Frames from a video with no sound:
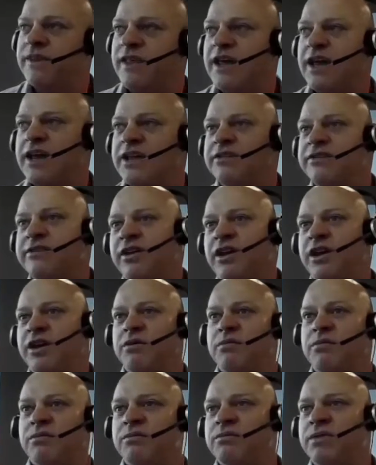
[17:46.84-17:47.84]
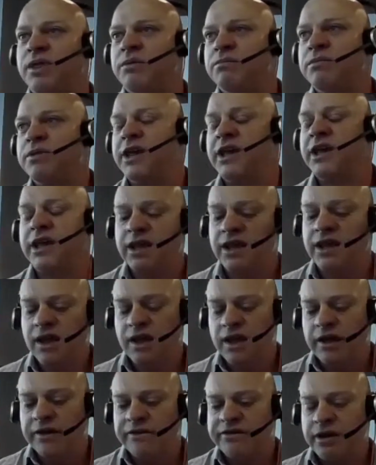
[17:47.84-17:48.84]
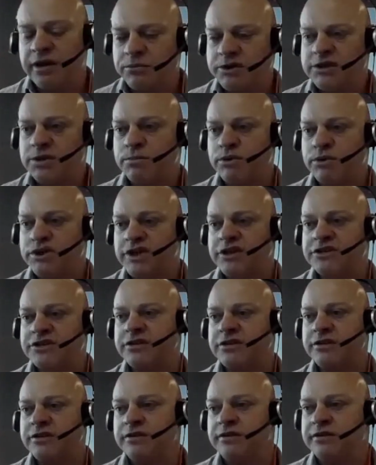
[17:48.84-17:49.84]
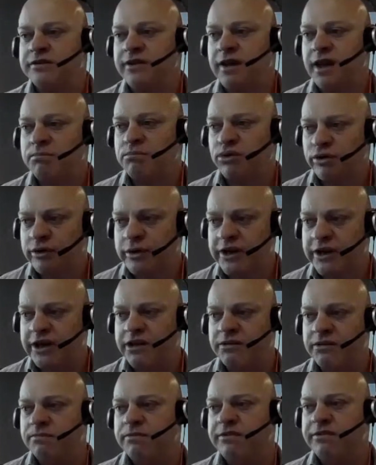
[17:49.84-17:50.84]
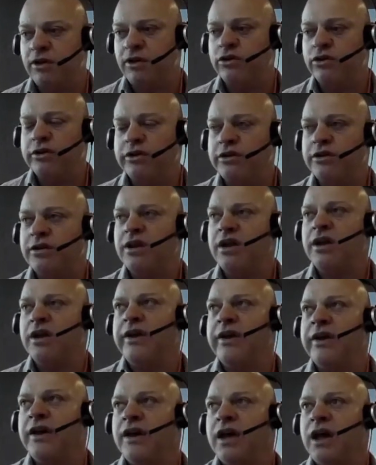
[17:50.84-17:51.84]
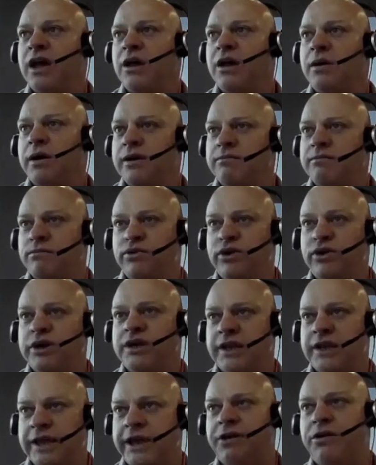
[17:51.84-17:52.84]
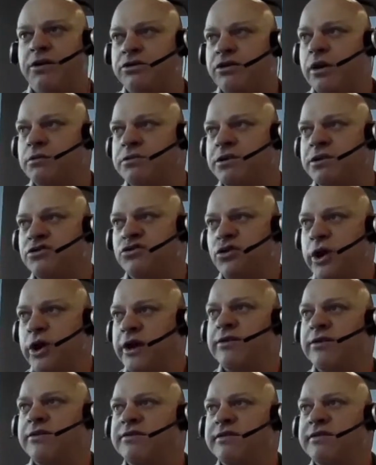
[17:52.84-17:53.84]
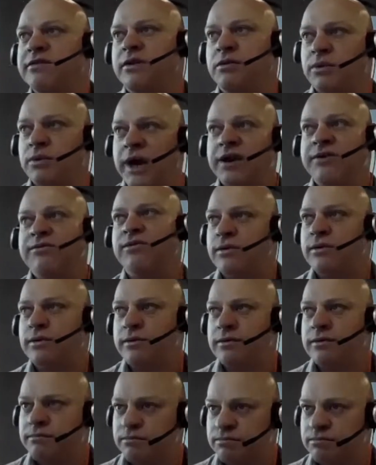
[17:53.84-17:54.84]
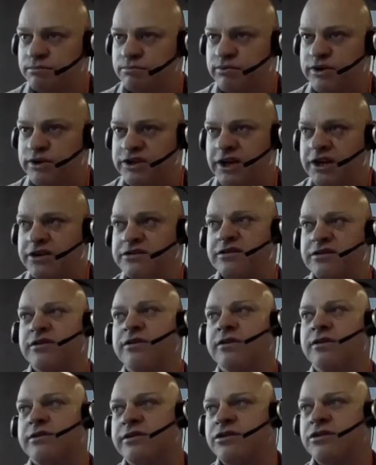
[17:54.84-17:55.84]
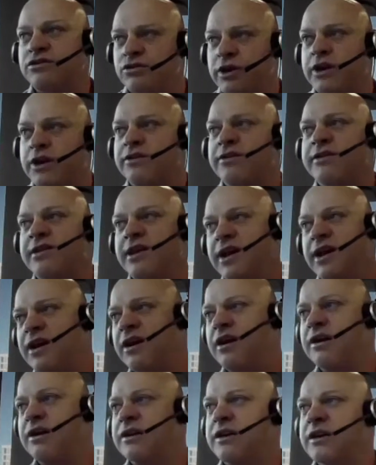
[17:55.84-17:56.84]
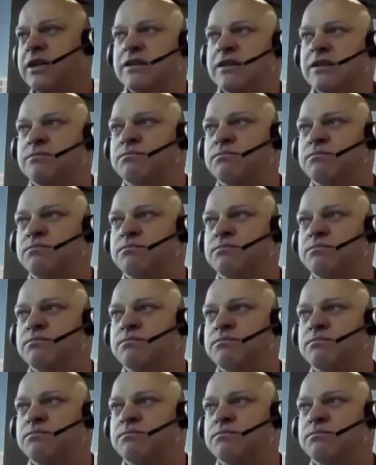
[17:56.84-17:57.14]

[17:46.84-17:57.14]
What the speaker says: And so the temperature projections are pretty solid and pretty clear in terms of trends. The rainfall projections, the trends are a little